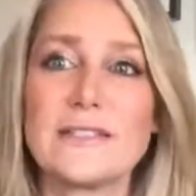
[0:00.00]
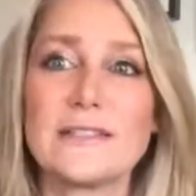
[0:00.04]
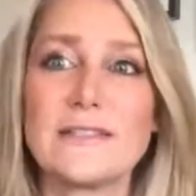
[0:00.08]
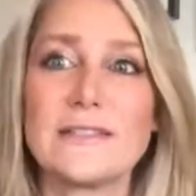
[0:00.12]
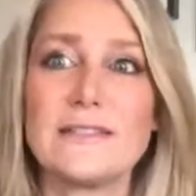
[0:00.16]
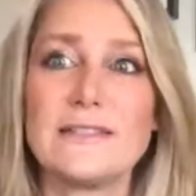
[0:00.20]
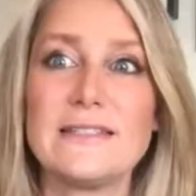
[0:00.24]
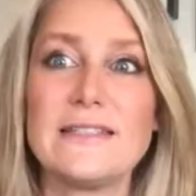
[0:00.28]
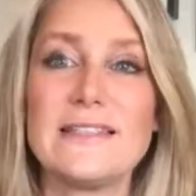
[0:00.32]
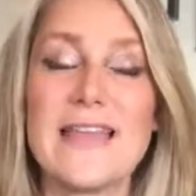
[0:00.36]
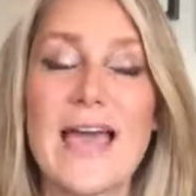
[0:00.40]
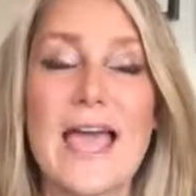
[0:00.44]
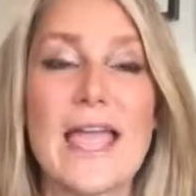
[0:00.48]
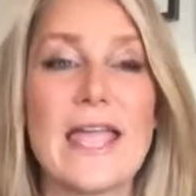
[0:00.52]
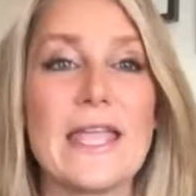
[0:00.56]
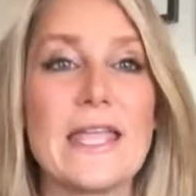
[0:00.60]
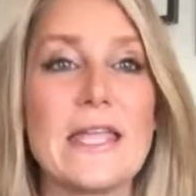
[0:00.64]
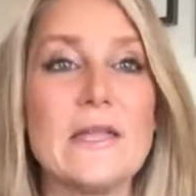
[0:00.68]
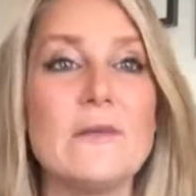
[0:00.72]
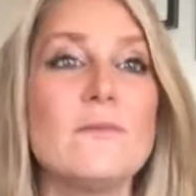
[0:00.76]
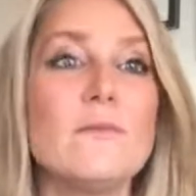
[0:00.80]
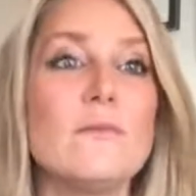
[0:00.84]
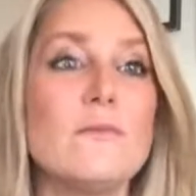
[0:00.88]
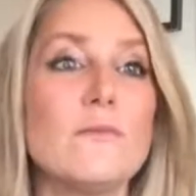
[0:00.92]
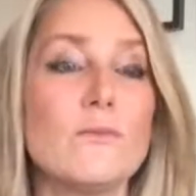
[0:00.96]
to see that
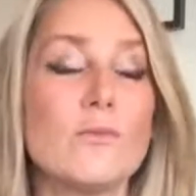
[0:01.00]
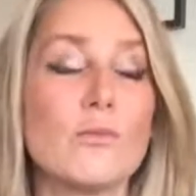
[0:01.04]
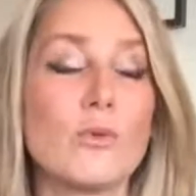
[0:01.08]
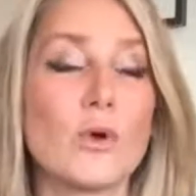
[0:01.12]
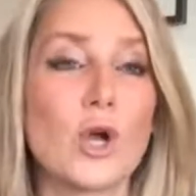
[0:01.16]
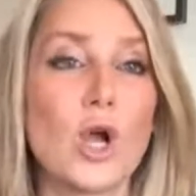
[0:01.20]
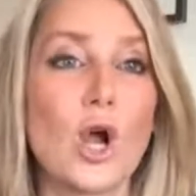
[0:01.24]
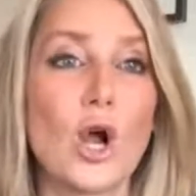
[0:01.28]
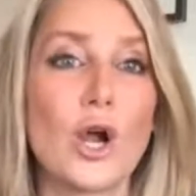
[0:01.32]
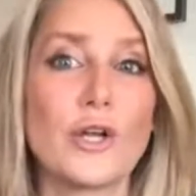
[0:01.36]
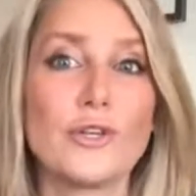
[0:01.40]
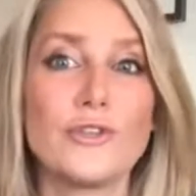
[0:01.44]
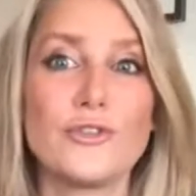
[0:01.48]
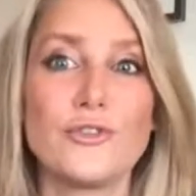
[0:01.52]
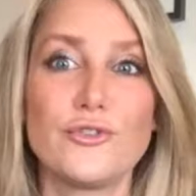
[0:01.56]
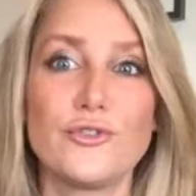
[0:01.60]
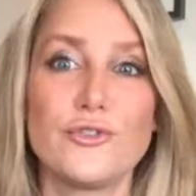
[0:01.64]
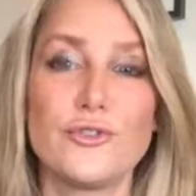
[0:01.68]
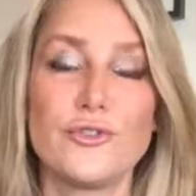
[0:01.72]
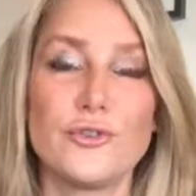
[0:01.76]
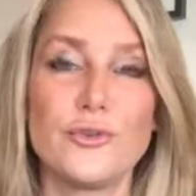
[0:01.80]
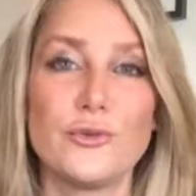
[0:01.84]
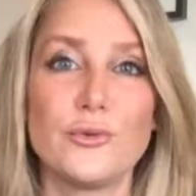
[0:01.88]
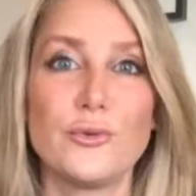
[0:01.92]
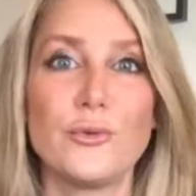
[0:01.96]
in regards
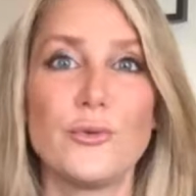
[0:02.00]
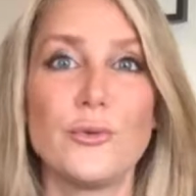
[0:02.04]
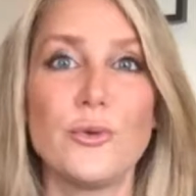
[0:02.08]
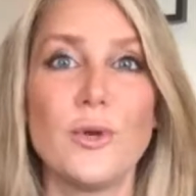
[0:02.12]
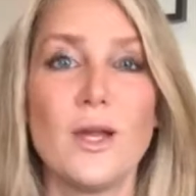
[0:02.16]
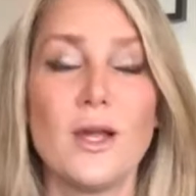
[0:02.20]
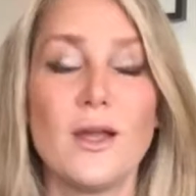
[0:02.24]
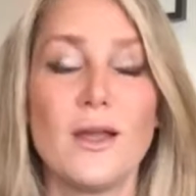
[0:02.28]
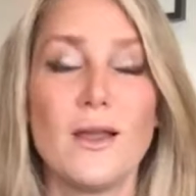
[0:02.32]
to